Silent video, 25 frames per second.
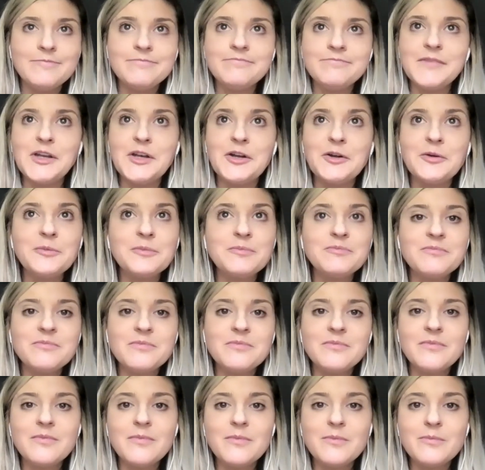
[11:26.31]
you know,
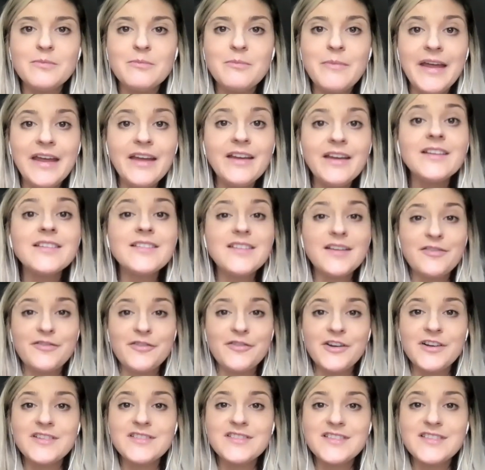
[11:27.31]
make a
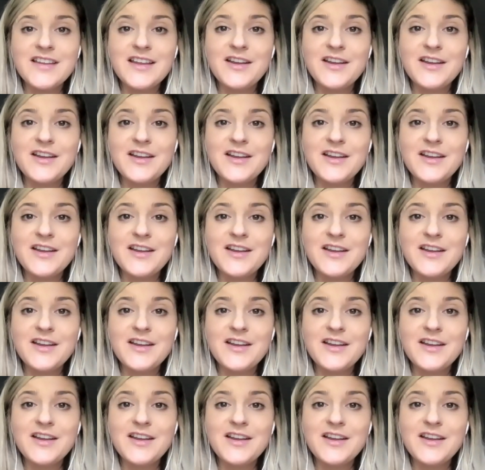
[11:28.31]
difference